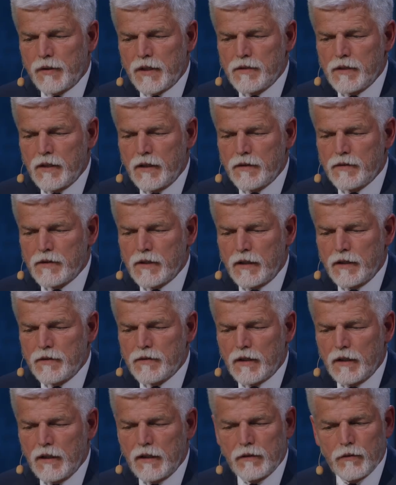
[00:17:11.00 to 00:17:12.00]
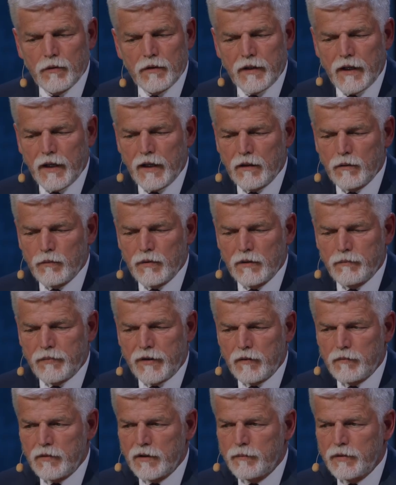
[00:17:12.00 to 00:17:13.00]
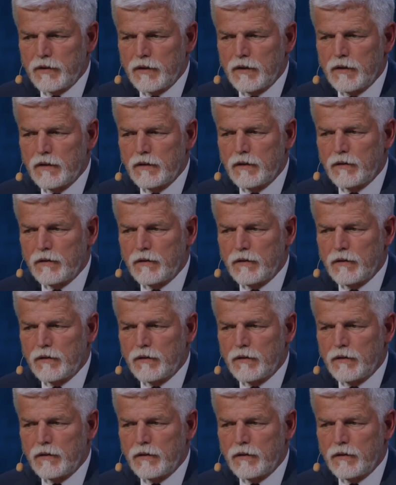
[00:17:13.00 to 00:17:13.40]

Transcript: President Zelensky and Ukraine will probably be